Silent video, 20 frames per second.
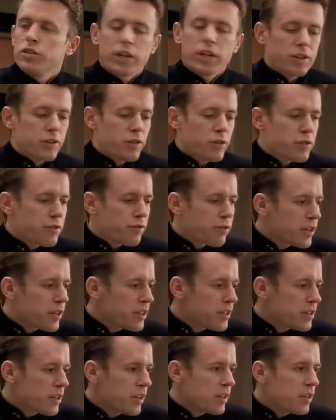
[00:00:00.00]
Injectors
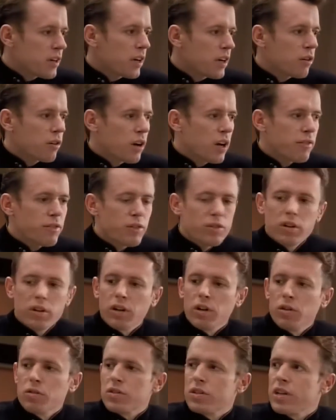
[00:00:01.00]
freeze, anti-grav
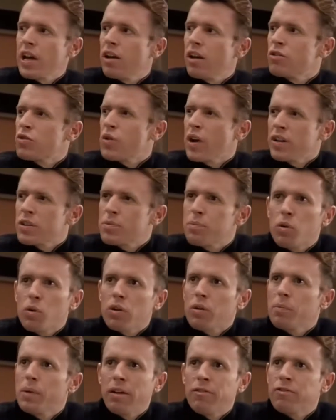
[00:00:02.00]
unit goes down, transporter